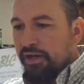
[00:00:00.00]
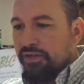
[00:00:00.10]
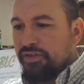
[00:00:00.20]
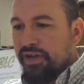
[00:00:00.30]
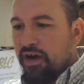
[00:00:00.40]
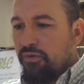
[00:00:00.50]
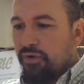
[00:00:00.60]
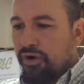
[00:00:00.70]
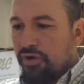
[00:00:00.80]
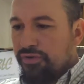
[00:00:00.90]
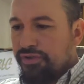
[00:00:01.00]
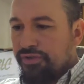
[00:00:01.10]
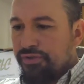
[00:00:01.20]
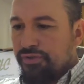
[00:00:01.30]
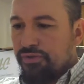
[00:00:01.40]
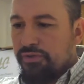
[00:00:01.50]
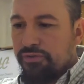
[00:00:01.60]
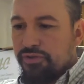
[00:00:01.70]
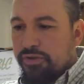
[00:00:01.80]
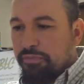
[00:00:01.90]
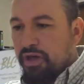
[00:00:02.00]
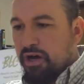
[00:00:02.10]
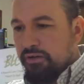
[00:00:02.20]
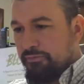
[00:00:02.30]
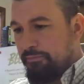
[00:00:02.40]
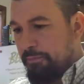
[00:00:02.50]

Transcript: So now we'll go to trip log.